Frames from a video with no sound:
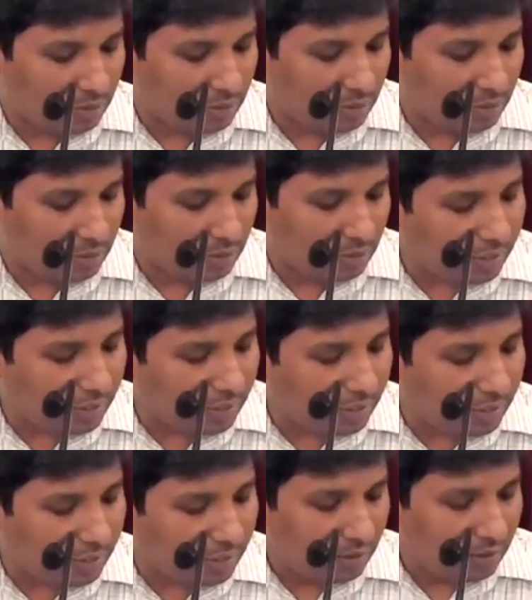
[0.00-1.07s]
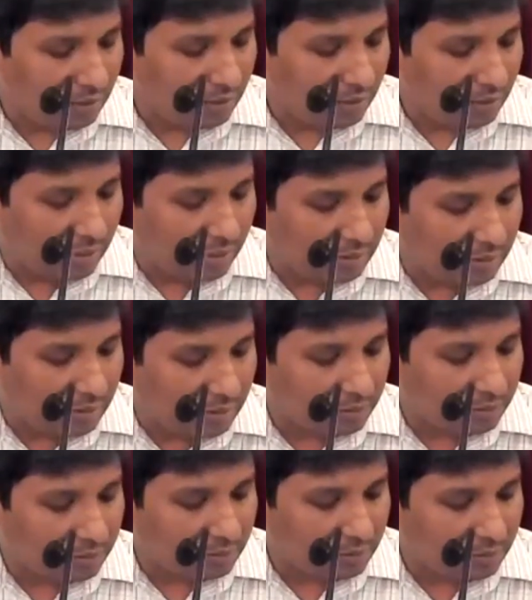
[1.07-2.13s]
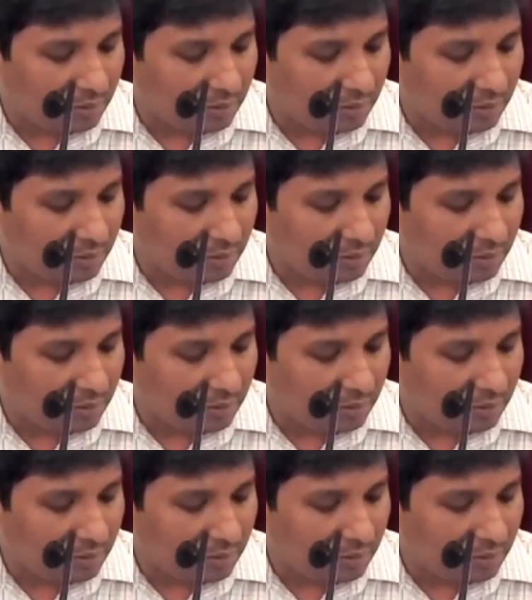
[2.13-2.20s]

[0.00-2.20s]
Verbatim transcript: to the authority, and uh,